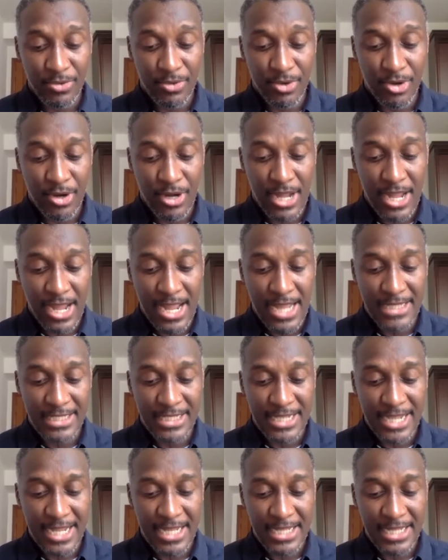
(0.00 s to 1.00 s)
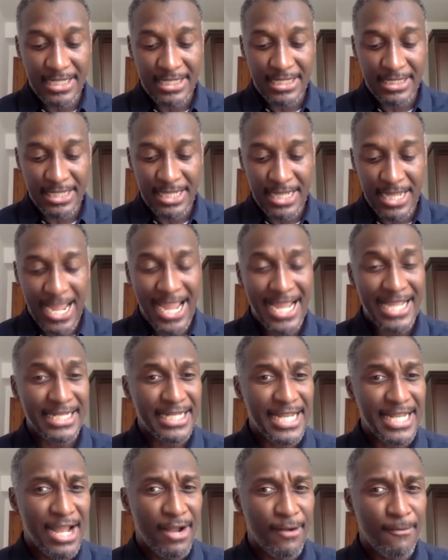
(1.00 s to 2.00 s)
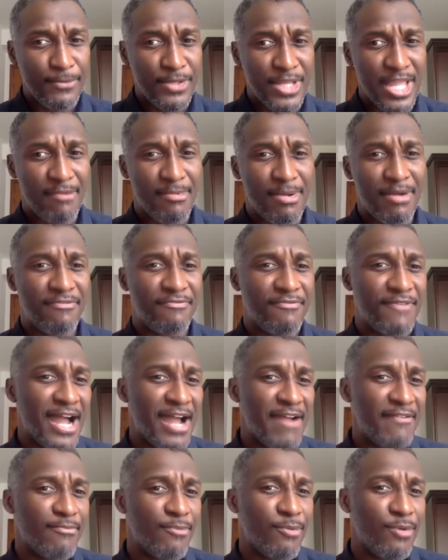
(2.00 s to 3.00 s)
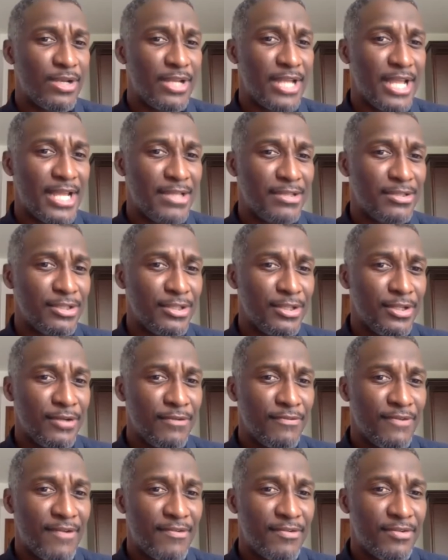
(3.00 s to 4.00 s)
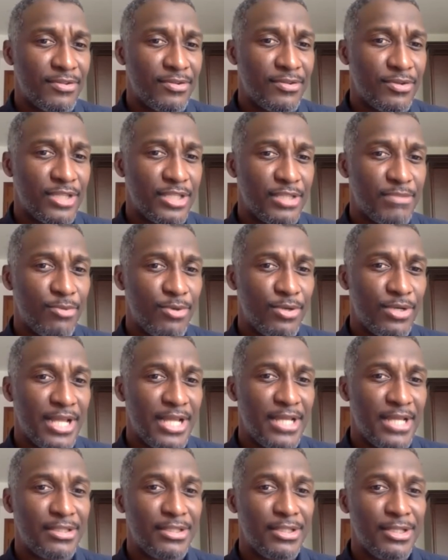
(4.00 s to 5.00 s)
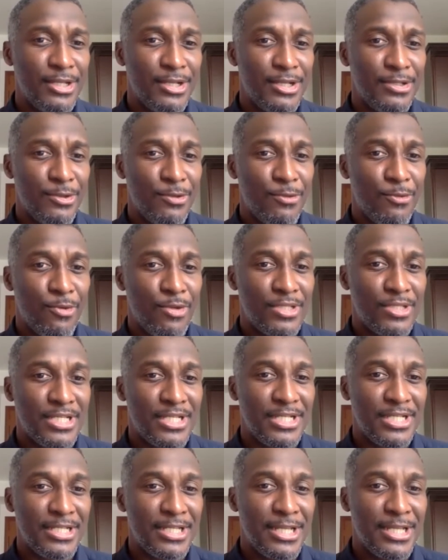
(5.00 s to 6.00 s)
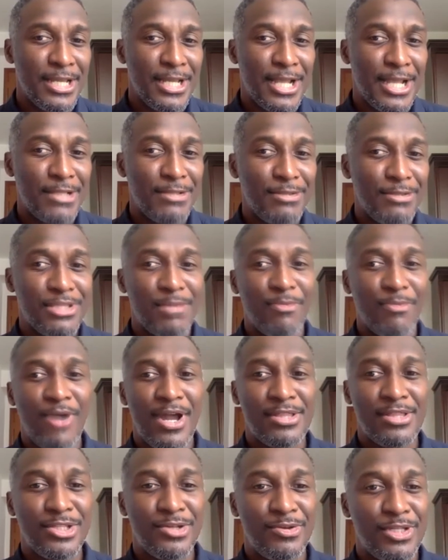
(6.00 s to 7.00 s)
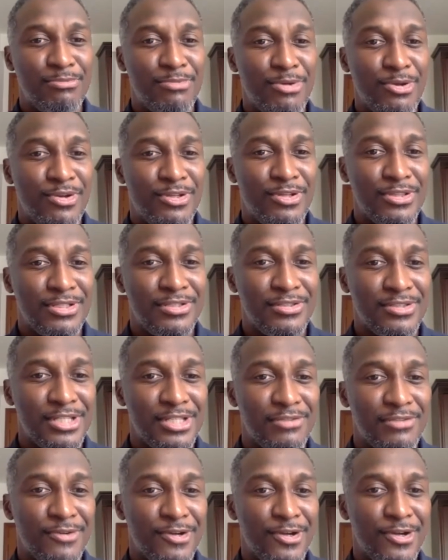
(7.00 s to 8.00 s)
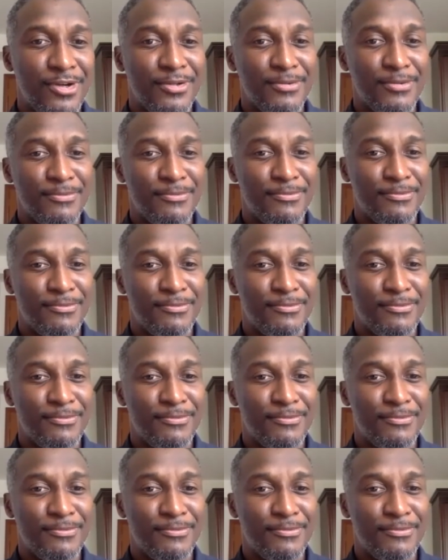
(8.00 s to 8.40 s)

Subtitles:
are at day 8 now. You have about five or six more days in your quarantine. Can you summarize your experience thus far?